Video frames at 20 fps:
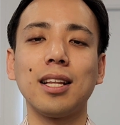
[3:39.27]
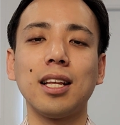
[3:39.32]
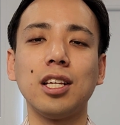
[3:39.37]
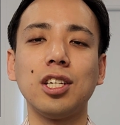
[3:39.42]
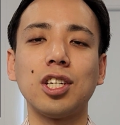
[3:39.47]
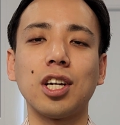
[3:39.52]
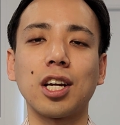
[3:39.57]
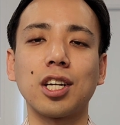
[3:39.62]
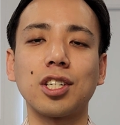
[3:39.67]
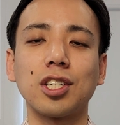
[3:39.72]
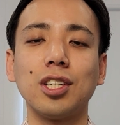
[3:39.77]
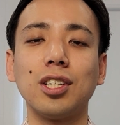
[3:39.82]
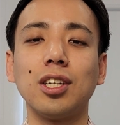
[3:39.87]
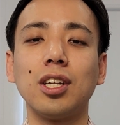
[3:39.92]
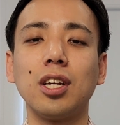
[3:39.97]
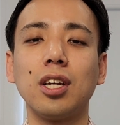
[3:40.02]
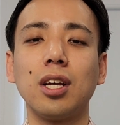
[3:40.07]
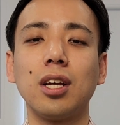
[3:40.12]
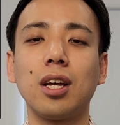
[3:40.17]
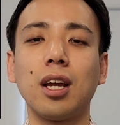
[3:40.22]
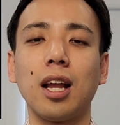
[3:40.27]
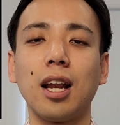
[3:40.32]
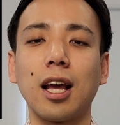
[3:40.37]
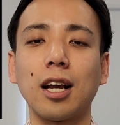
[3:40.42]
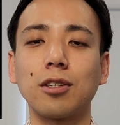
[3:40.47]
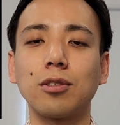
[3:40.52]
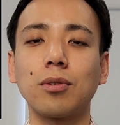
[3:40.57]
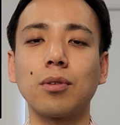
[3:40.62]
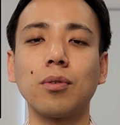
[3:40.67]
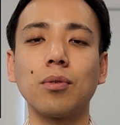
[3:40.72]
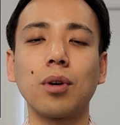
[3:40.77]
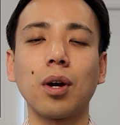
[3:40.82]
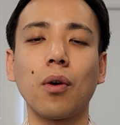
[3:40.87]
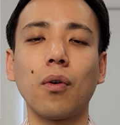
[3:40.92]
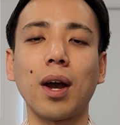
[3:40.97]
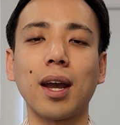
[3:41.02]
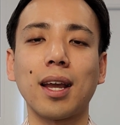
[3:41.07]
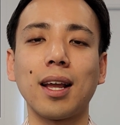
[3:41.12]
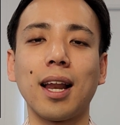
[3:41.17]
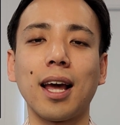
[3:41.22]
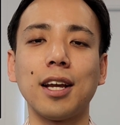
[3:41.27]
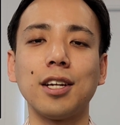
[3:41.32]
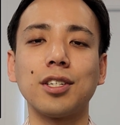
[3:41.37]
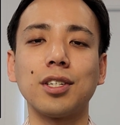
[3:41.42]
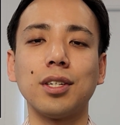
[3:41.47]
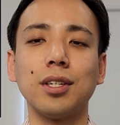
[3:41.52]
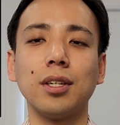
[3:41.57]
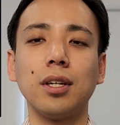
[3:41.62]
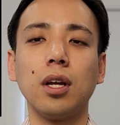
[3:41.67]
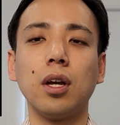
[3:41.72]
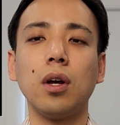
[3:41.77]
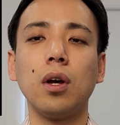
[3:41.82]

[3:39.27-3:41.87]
injection, electrical coagulation,